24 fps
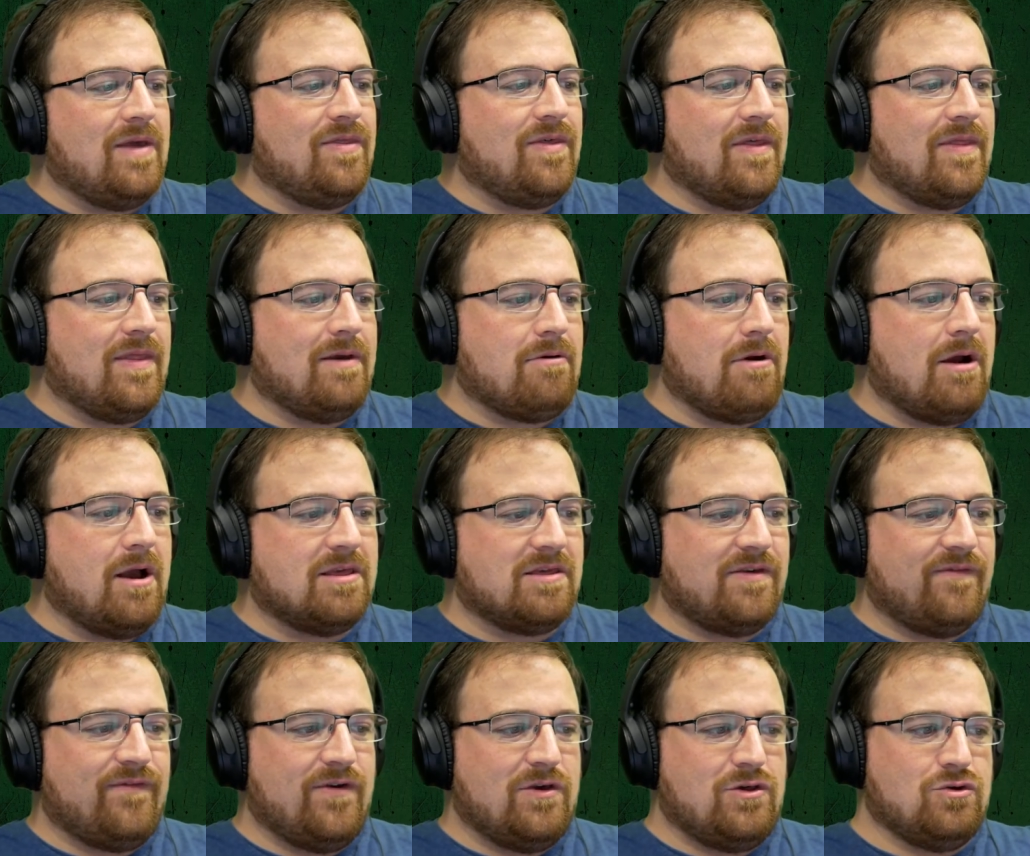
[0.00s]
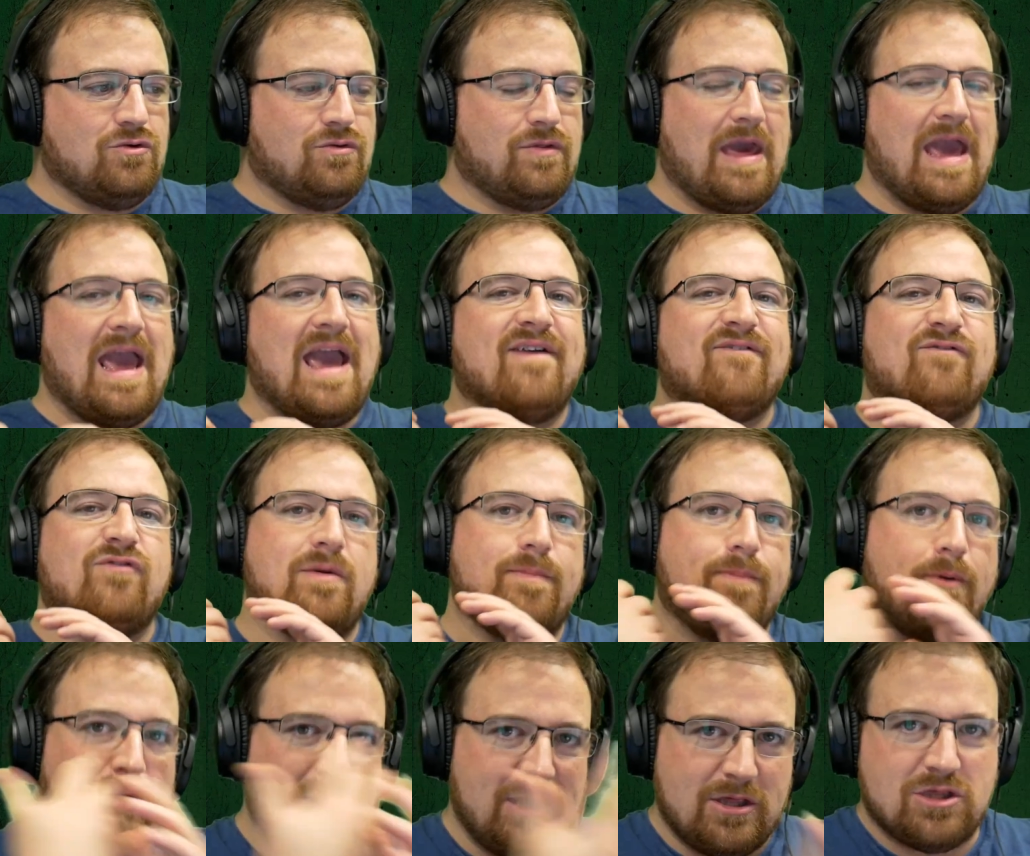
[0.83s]
that they're artificial, that
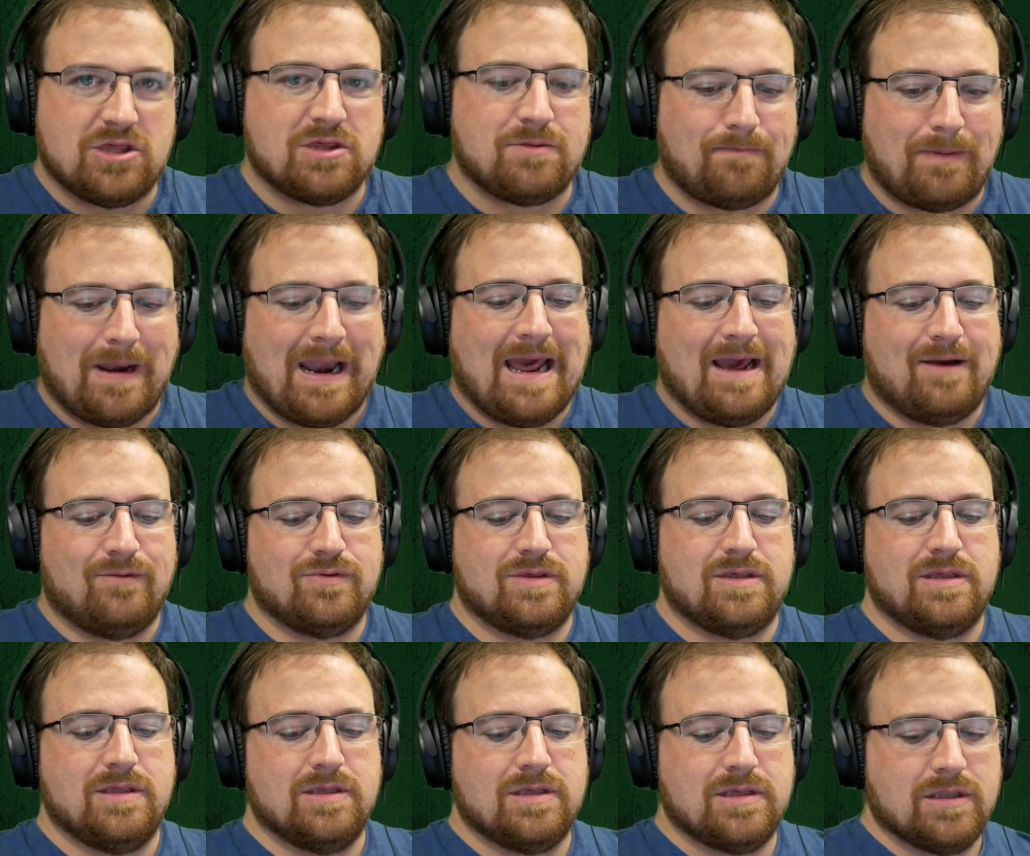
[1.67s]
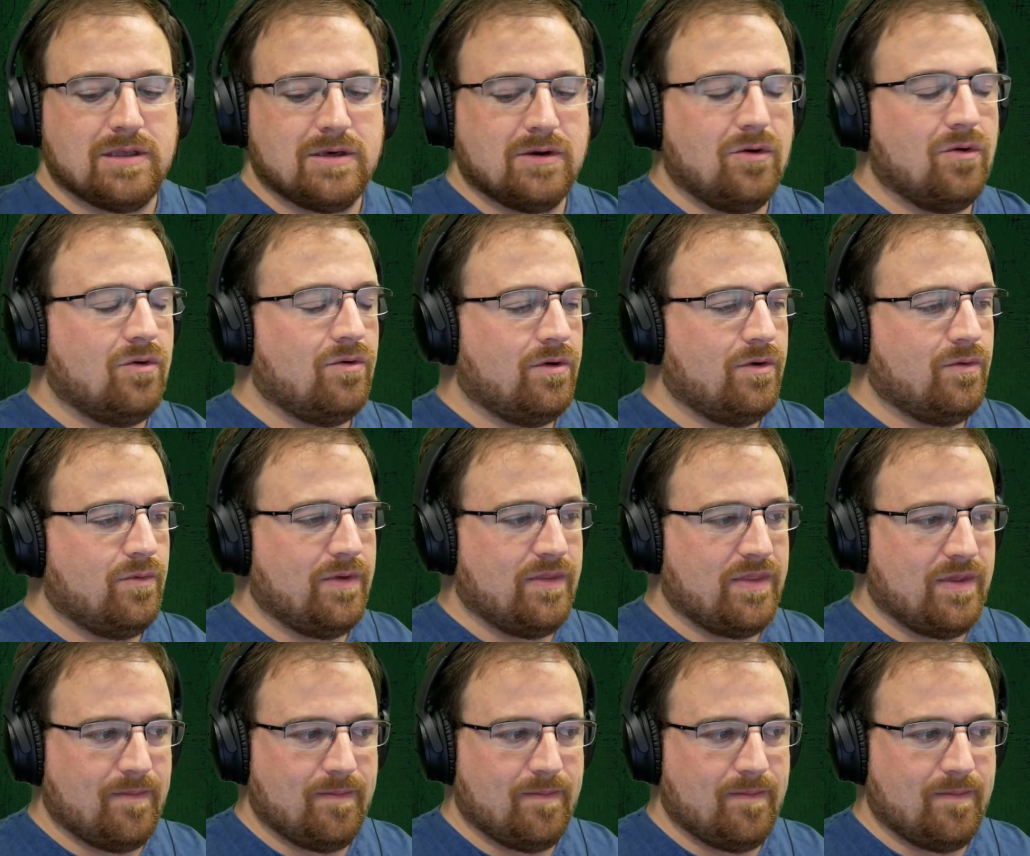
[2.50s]
everybody just plows into the corner with them.